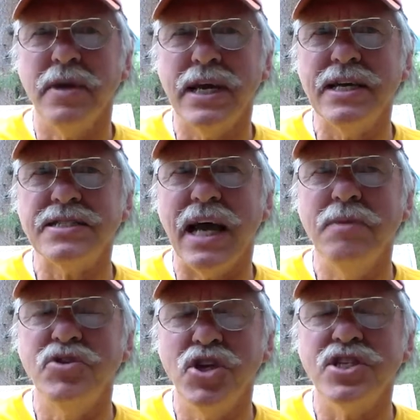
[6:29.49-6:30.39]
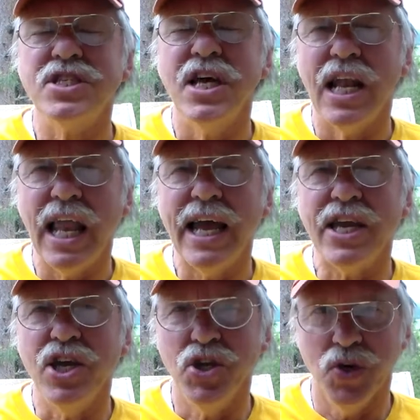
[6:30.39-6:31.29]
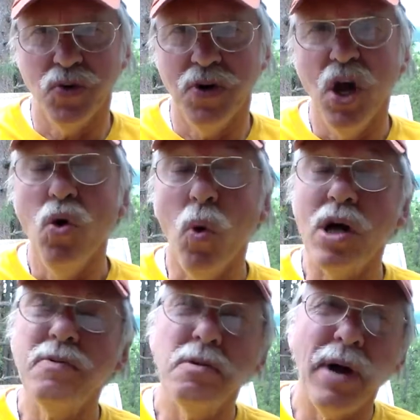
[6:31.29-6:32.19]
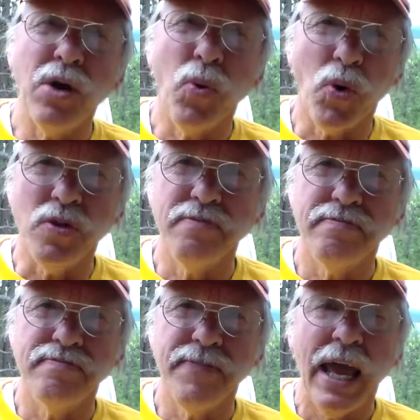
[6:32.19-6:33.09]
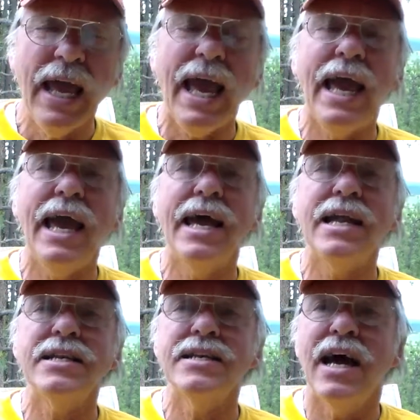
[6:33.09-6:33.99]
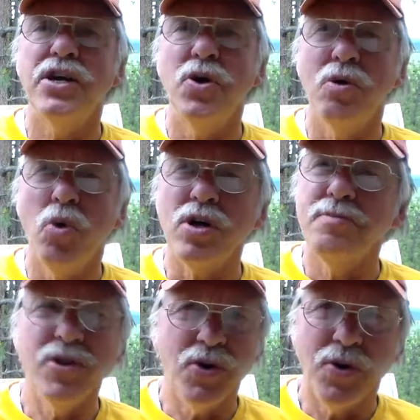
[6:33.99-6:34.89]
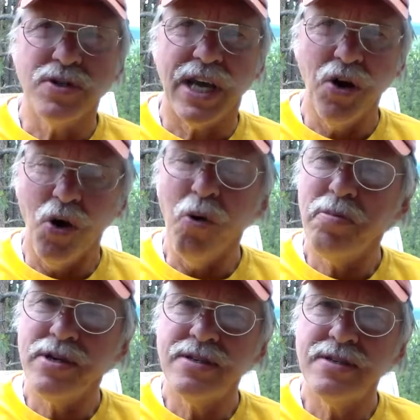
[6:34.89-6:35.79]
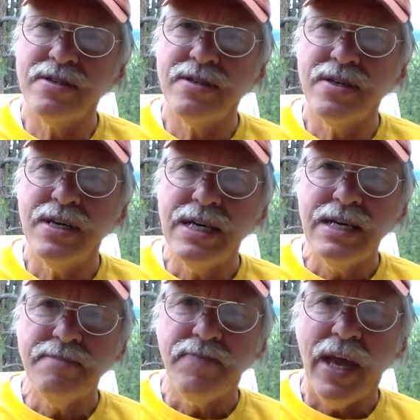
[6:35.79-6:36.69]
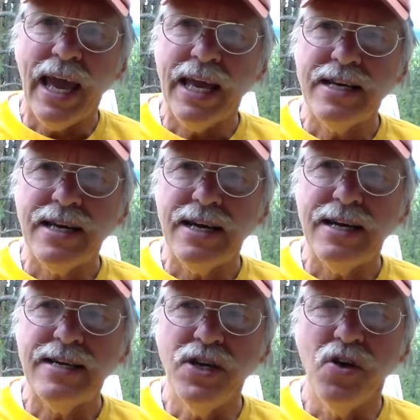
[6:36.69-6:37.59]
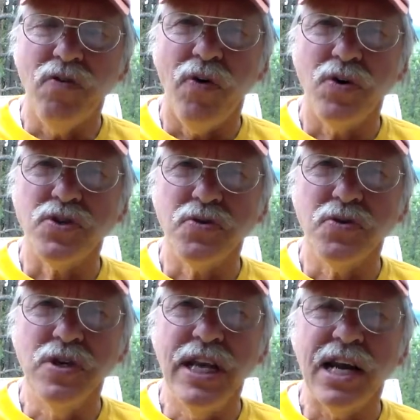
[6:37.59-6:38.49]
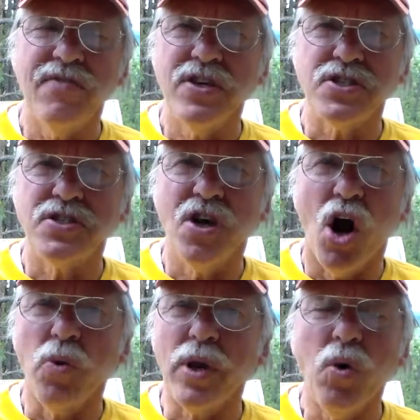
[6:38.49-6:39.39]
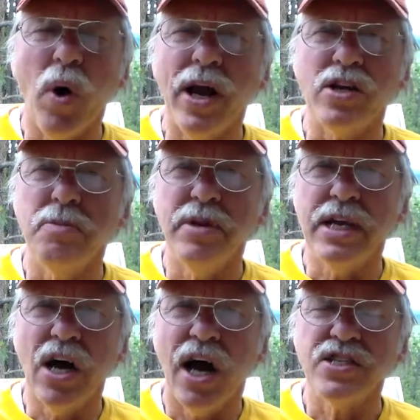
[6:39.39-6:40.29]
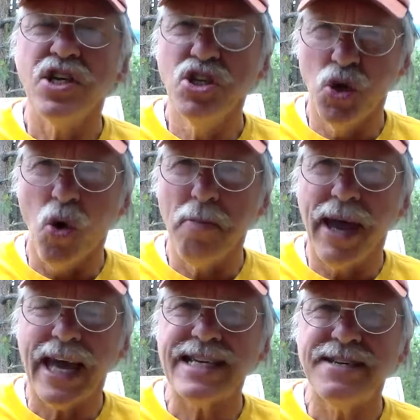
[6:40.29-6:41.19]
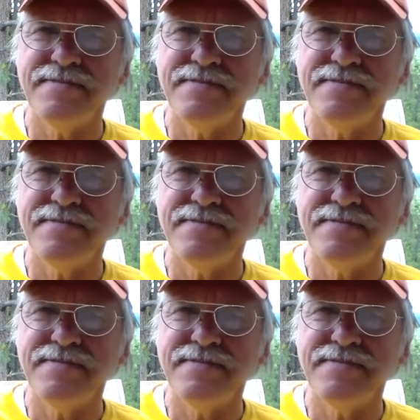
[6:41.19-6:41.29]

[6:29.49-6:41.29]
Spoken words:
Because I'm just like you. Welcome to my world. And I know I'm welcome to yours, I hope. And, you know, folks, none of us are required to be God's doormat.